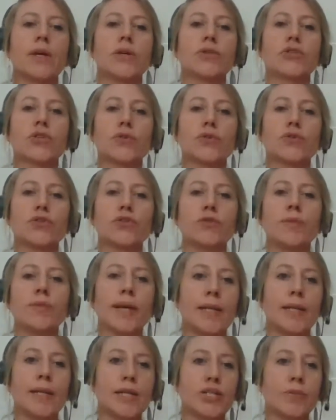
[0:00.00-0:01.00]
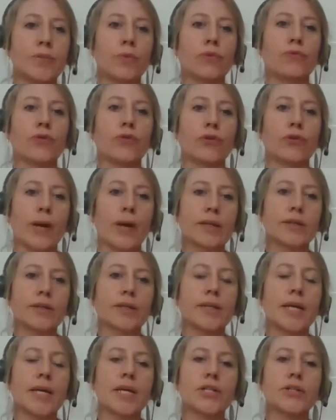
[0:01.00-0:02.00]
So to be eligible for
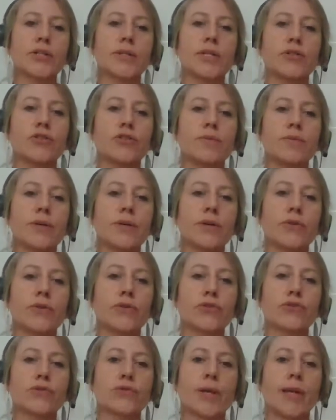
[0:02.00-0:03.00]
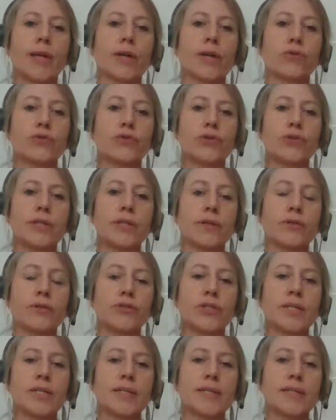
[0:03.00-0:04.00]
GradConnect, you need to be an Australian or New
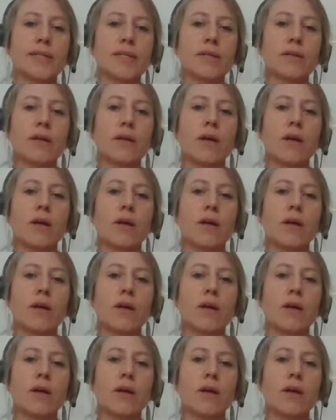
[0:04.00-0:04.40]
Zealand citizen